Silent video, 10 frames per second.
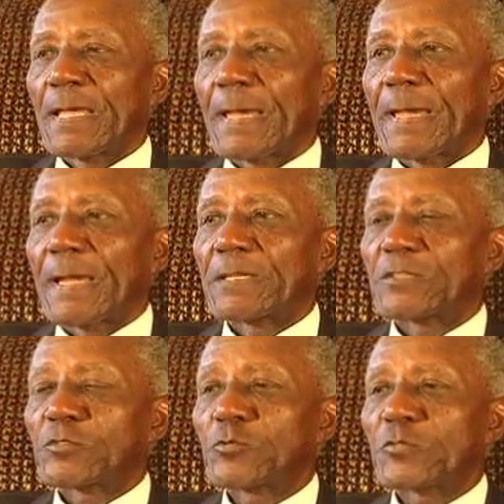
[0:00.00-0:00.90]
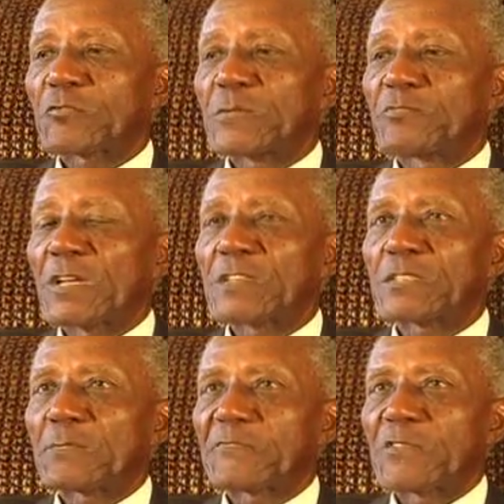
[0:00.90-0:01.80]
And 2 or 3
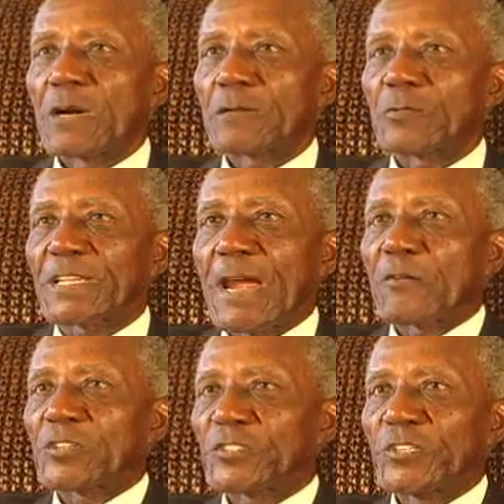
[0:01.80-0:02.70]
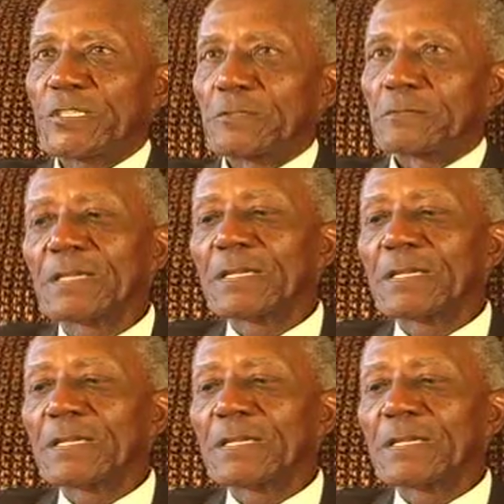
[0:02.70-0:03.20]
brothers up front would carry the shield.